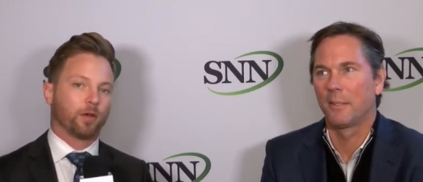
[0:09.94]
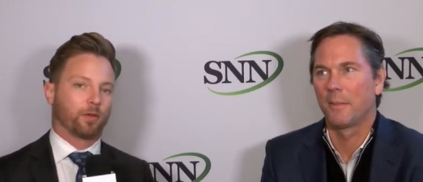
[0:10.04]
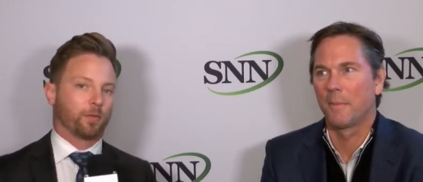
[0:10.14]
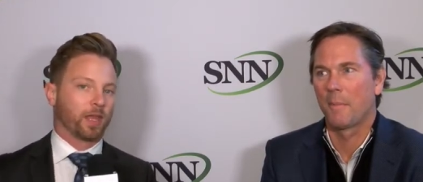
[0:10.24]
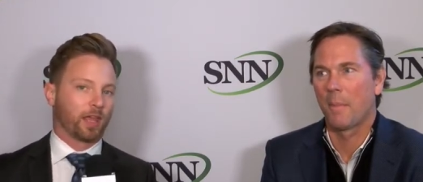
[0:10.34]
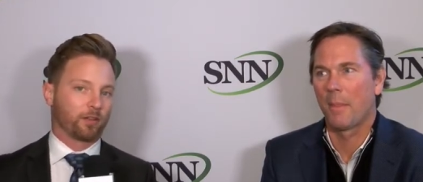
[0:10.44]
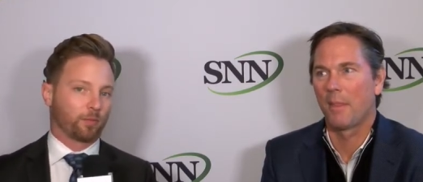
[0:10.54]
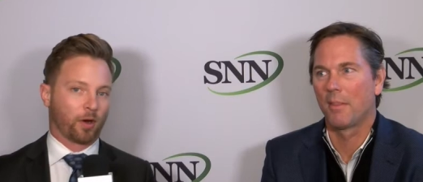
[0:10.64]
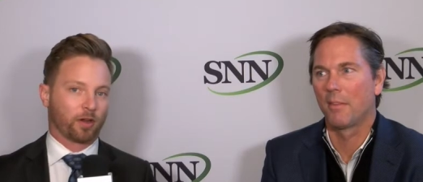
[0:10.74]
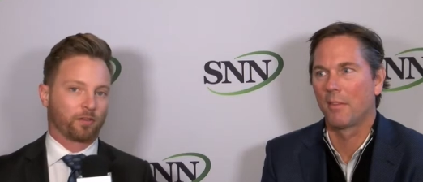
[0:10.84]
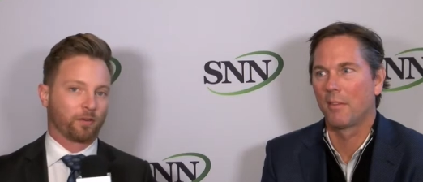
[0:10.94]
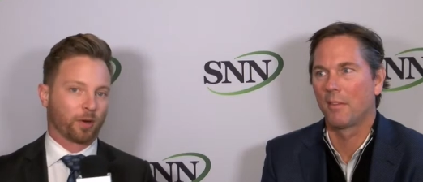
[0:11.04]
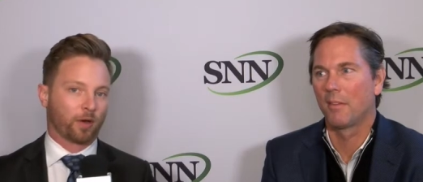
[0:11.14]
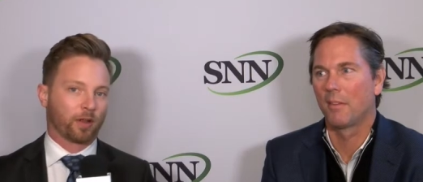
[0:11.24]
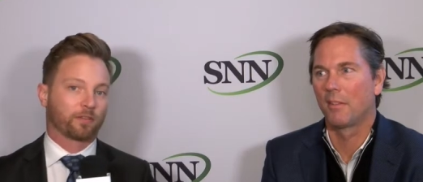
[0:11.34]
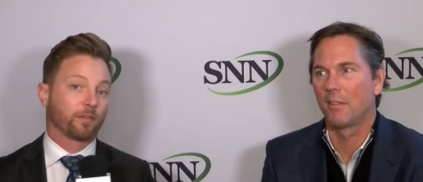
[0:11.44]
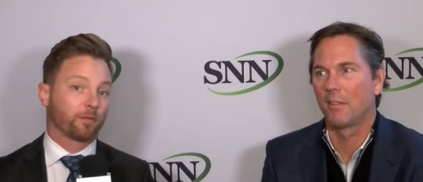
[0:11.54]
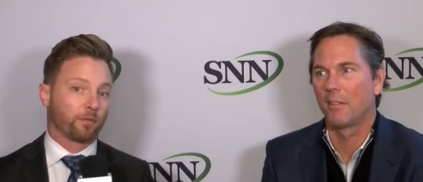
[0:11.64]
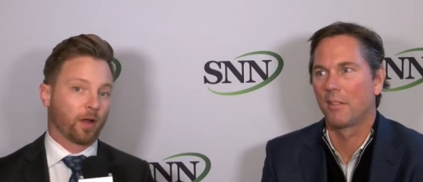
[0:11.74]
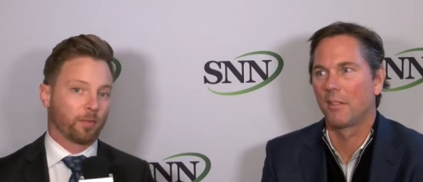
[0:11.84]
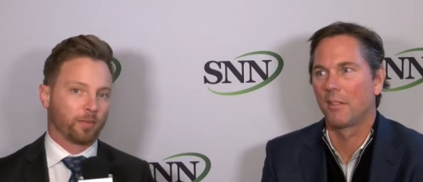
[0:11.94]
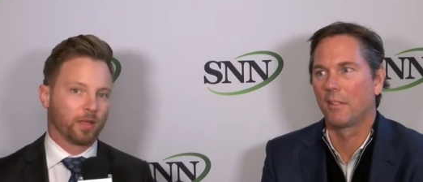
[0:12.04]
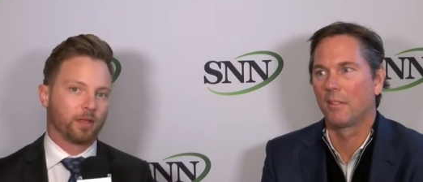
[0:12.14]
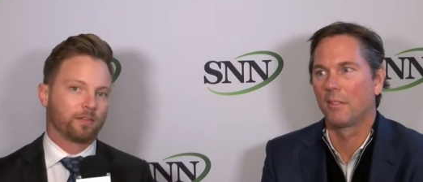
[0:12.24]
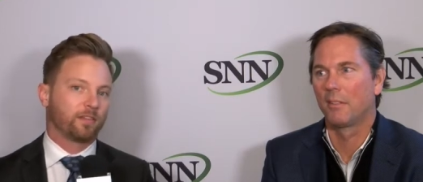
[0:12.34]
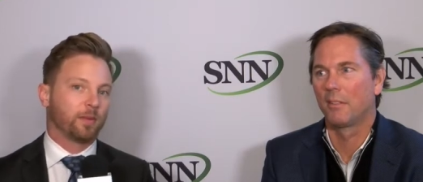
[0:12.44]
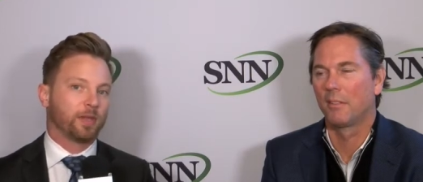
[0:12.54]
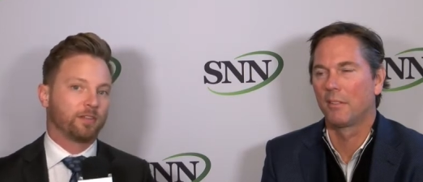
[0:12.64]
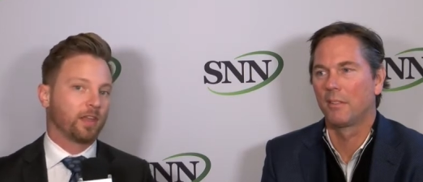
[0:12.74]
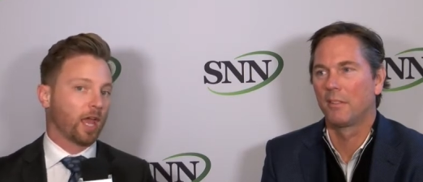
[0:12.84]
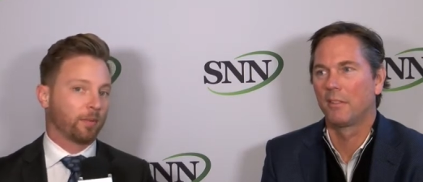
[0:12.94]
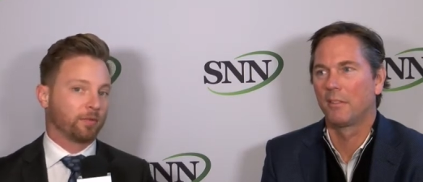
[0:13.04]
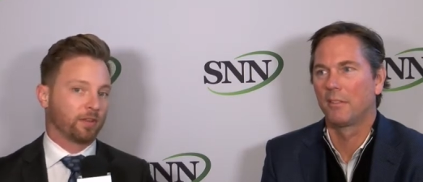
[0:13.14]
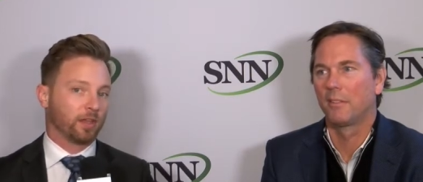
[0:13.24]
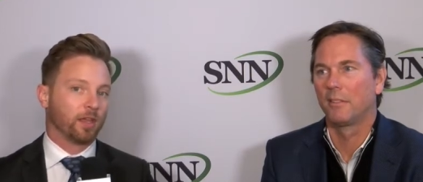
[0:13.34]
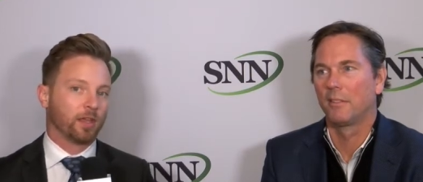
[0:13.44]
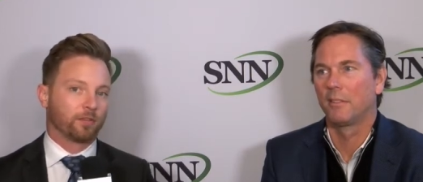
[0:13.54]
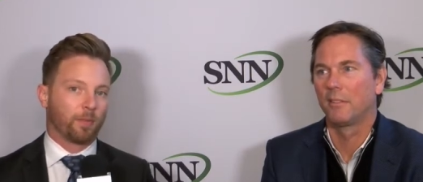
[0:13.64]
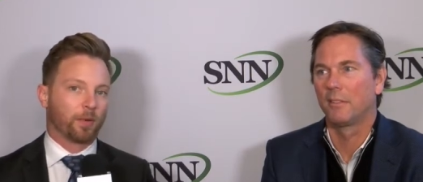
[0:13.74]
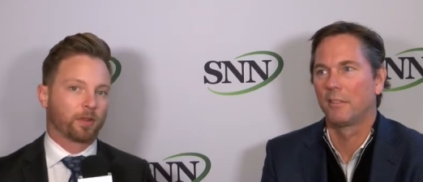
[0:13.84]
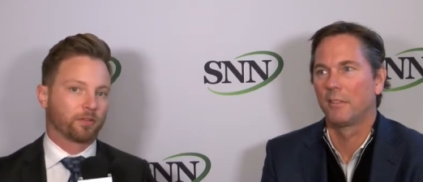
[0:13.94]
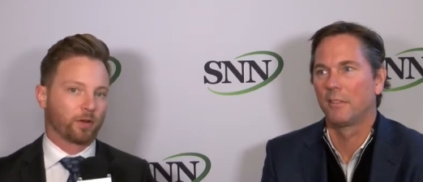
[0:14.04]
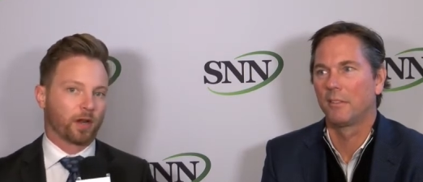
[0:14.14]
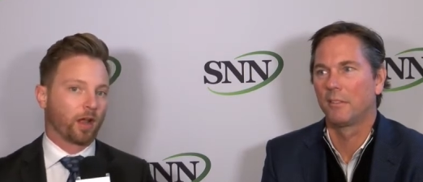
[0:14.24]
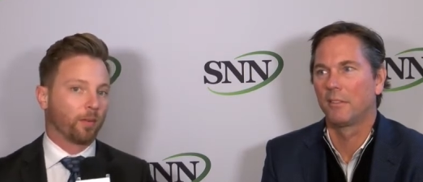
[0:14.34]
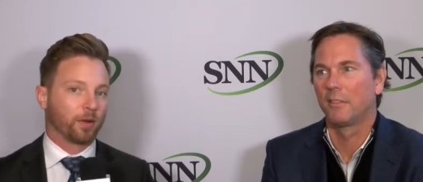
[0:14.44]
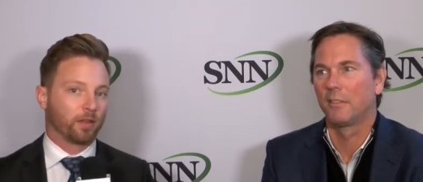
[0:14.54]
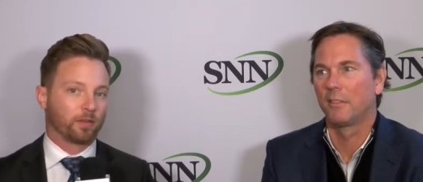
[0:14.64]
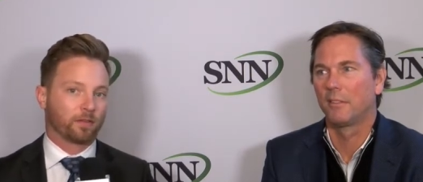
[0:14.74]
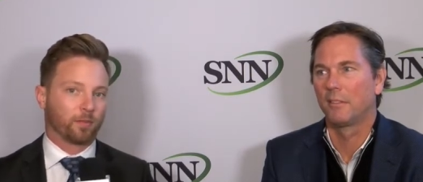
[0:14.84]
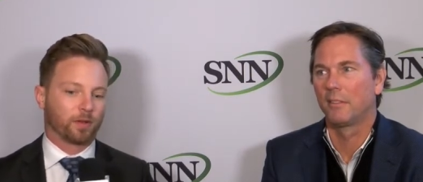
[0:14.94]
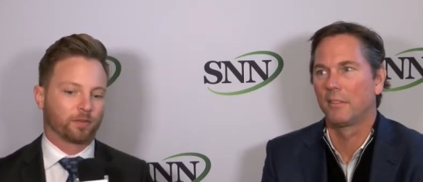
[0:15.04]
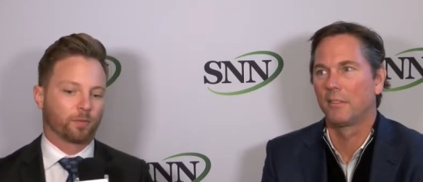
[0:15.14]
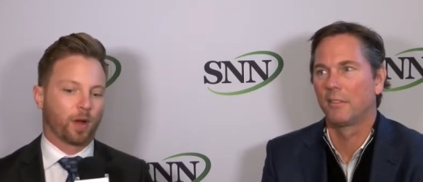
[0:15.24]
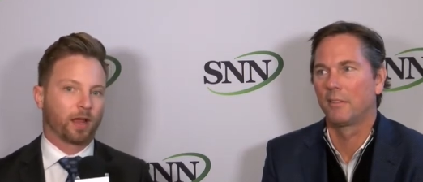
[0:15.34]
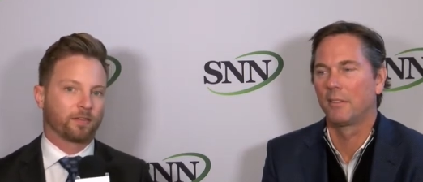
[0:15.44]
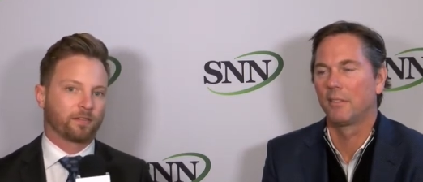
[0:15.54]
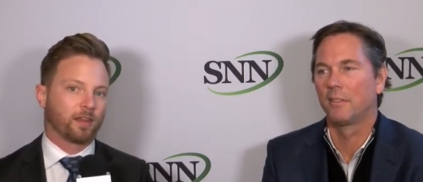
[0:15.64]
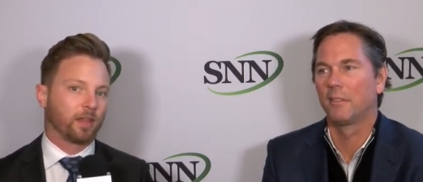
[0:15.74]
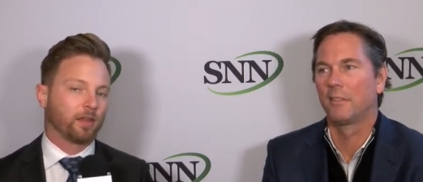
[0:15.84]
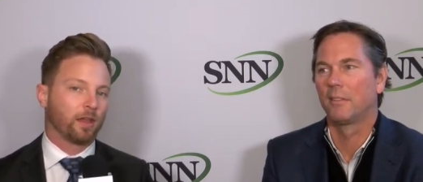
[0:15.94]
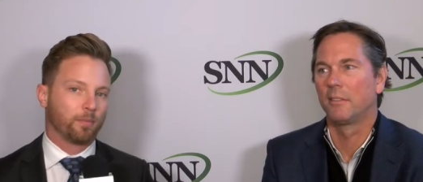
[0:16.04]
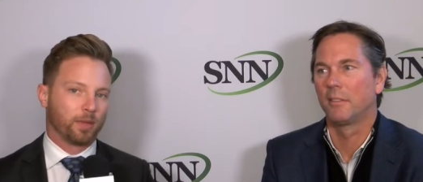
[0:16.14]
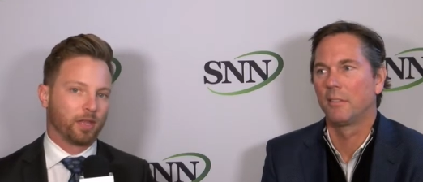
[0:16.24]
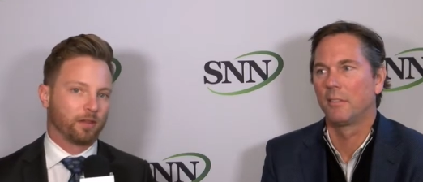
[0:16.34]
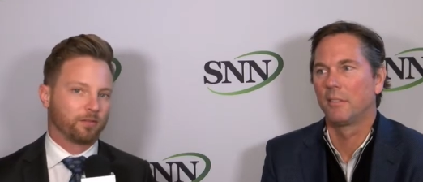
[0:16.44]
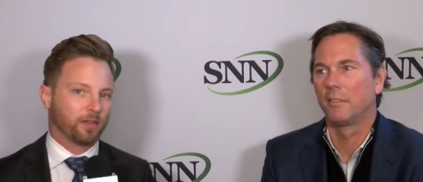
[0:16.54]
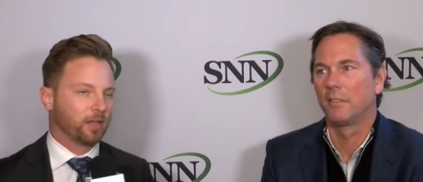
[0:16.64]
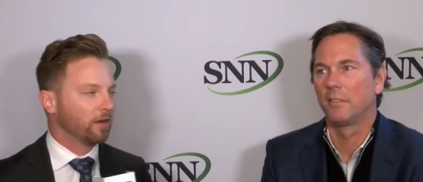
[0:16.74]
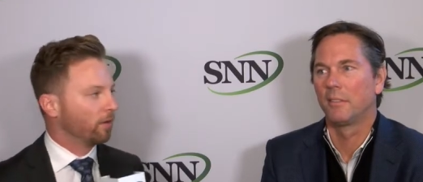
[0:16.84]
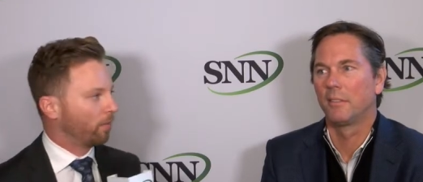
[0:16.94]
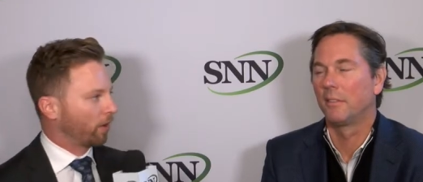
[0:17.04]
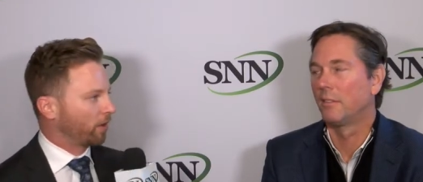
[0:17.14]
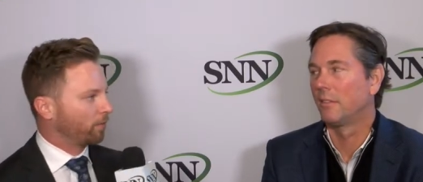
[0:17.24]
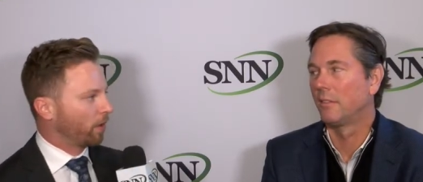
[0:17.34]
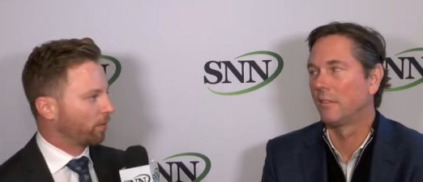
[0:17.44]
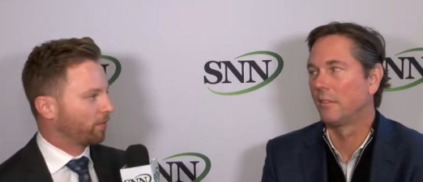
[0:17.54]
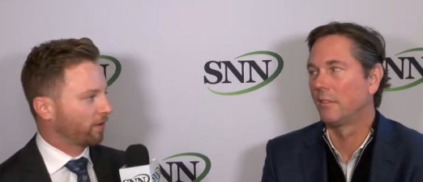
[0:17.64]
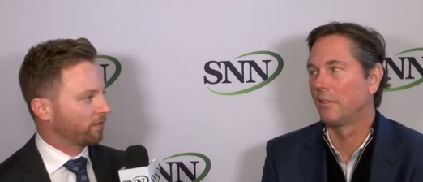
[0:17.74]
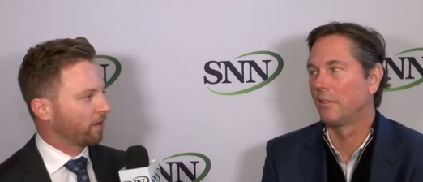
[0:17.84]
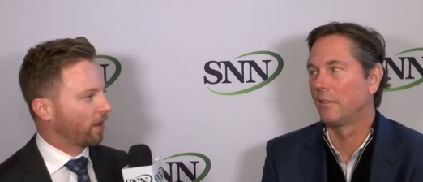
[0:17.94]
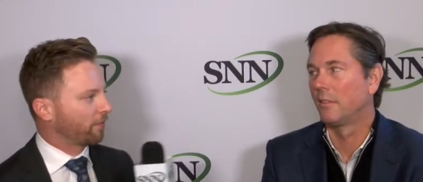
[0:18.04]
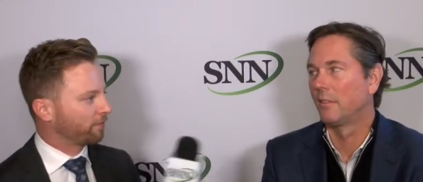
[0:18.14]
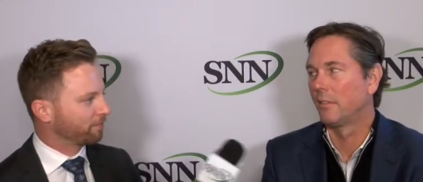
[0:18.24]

Speaker 1: With me again is Marty Sumichrast from CBDMD. It's a publicly traded company. The symbol is YCBD. Marty, welcome to SNN Live.